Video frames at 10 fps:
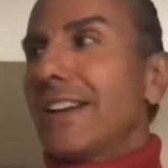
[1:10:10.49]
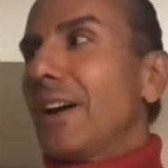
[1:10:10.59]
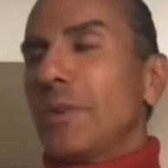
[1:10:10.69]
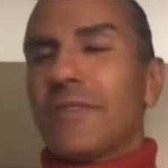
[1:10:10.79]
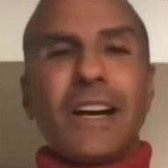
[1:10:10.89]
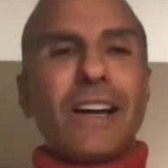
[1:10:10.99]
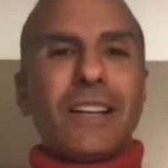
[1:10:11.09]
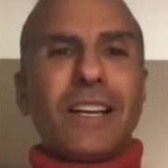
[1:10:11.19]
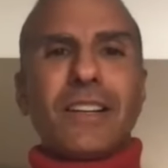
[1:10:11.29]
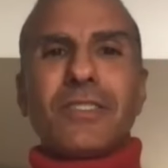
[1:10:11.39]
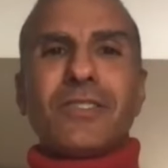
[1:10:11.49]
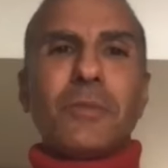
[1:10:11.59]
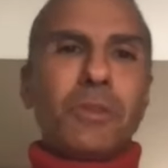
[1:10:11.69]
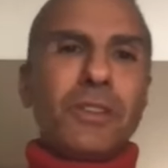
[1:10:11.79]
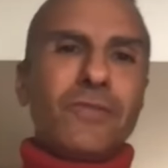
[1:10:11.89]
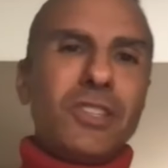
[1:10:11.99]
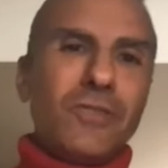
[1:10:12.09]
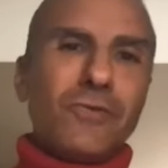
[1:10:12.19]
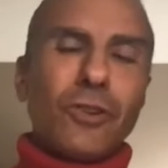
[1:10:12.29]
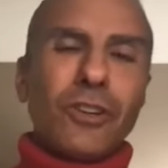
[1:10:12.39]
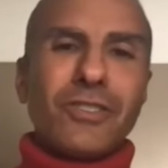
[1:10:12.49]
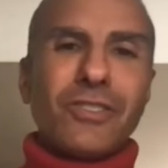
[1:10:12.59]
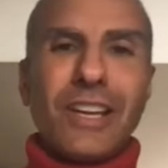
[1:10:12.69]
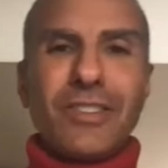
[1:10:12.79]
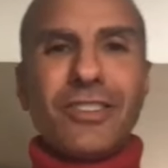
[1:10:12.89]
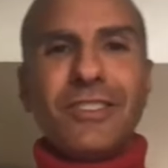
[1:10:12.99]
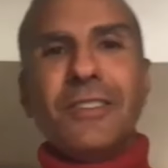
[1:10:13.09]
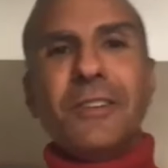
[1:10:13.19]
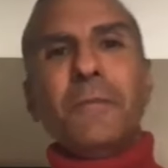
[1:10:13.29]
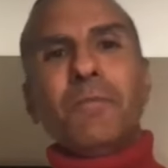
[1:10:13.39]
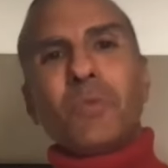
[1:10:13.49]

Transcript: now we've got like a symbol of deforestation